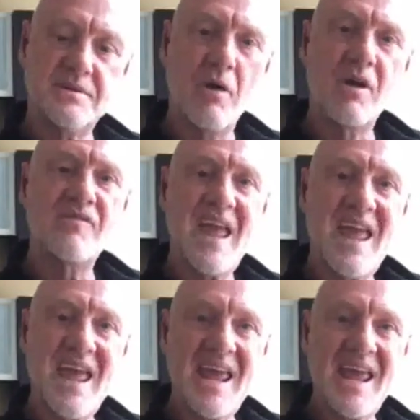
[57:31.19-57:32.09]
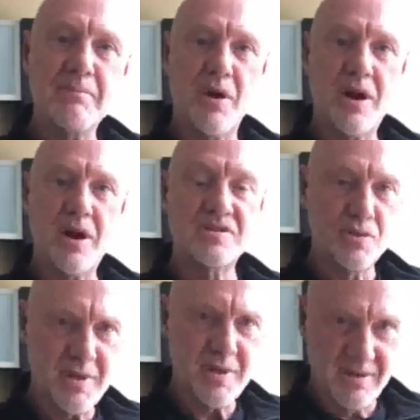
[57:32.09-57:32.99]
I'll give anybody,
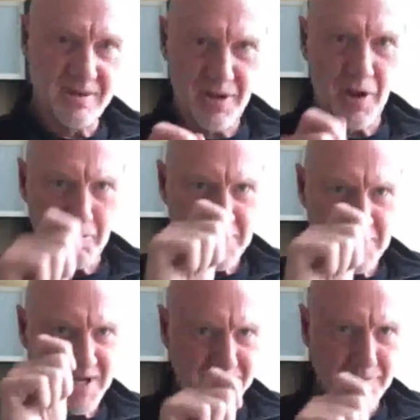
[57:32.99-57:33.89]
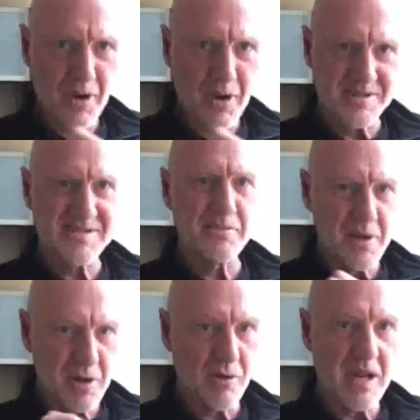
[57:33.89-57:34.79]
assuming we check the boxes and
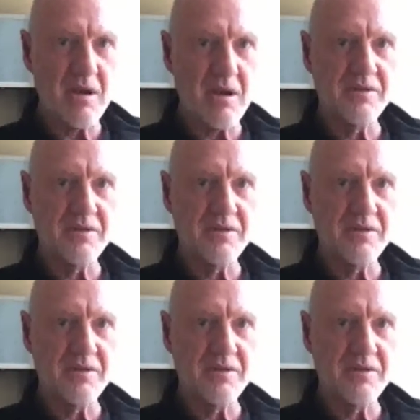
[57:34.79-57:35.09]
we agree